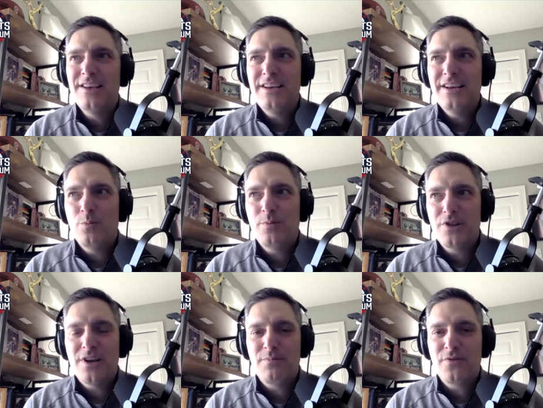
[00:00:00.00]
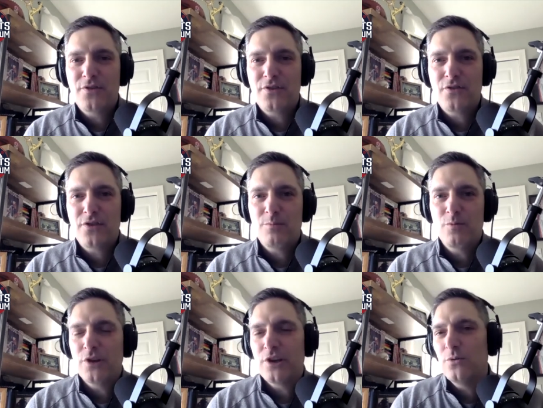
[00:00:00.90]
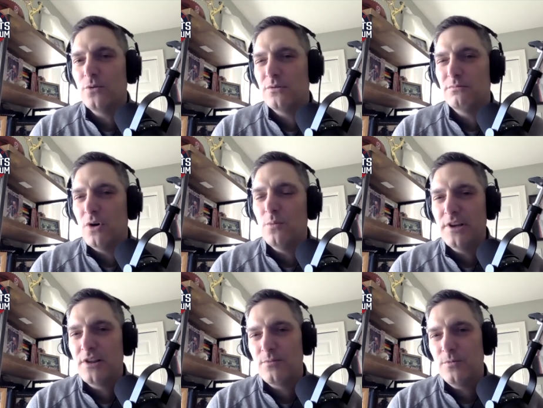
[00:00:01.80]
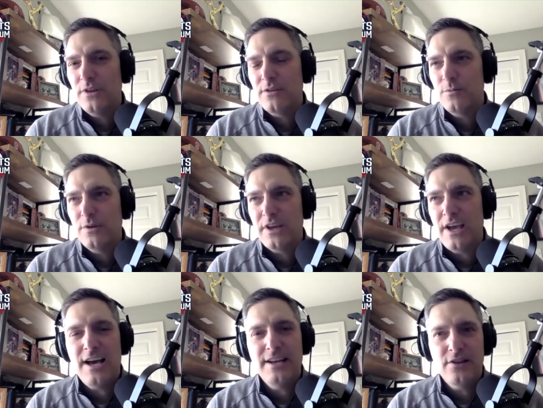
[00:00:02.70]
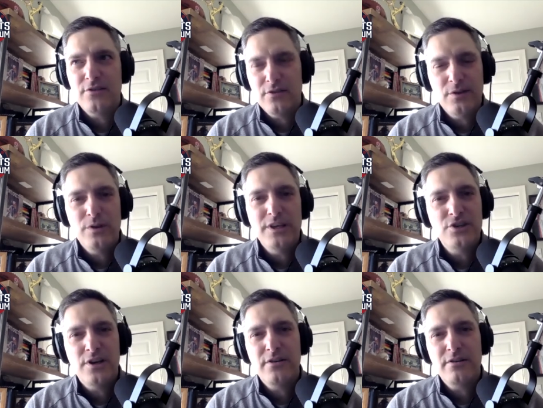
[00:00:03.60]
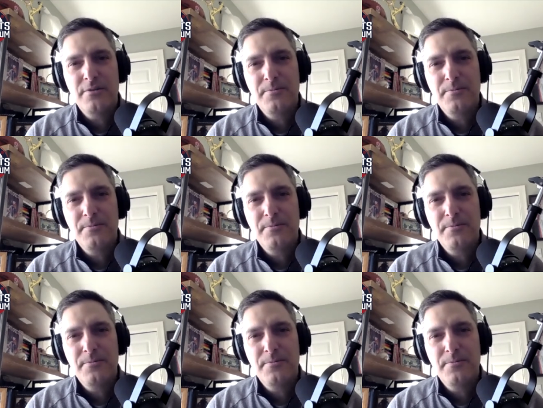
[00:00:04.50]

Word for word: it opens up for some really cool moments with God and certainly with each other.